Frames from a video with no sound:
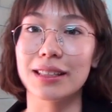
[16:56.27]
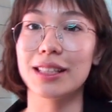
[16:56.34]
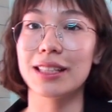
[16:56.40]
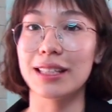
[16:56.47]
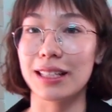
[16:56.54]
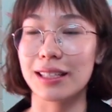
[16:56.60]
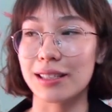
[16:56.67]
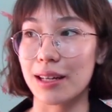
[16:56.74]

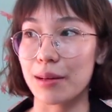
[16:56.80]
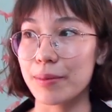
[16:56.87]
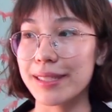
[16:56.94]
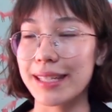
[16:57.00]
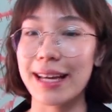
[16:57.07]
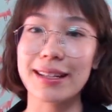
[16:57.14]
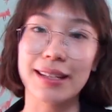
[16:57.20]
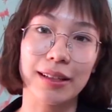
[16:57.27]
she is
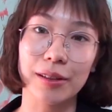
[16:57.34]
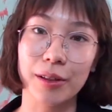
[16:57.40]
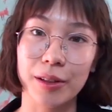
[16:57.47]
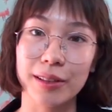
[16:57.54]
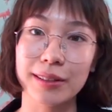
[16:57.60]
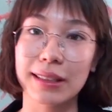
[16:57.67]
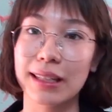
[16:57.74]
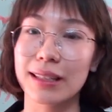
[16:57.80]
upset and
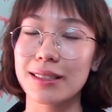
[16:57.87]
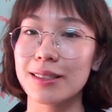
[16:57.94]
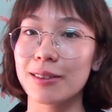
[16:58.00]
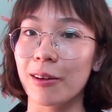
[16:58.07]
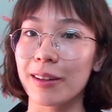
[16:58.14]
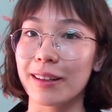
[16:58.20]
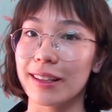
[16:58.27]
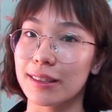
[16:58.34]
hurt that
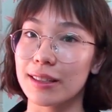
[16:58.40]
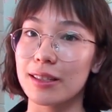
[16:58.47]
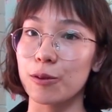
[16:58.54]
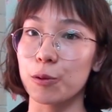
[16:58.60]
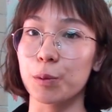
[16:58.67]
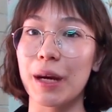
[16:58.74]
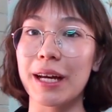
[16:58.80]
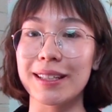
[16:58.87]
it's not like
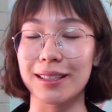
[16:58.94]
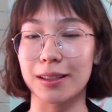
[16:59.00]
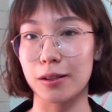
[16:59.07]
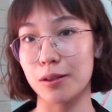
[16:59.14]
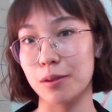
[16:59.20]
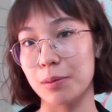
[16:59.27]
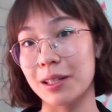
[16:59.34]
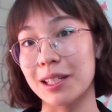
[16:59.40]
this romantic
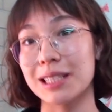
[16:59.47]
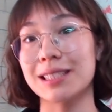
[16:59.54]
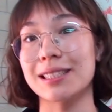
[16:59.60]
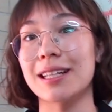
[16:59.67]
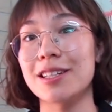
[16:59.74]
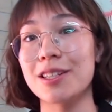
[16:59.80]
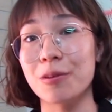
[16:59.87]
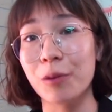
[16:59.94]

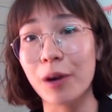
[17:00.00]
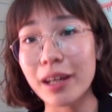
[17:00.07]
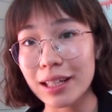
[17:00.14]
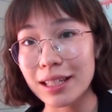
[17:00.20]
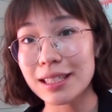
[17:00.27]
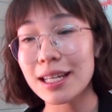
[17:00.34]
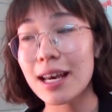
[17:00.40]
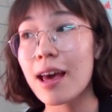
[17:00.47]
experience that she
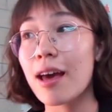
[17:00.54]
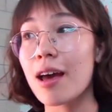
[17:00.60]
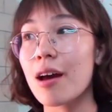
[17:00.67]
wanted.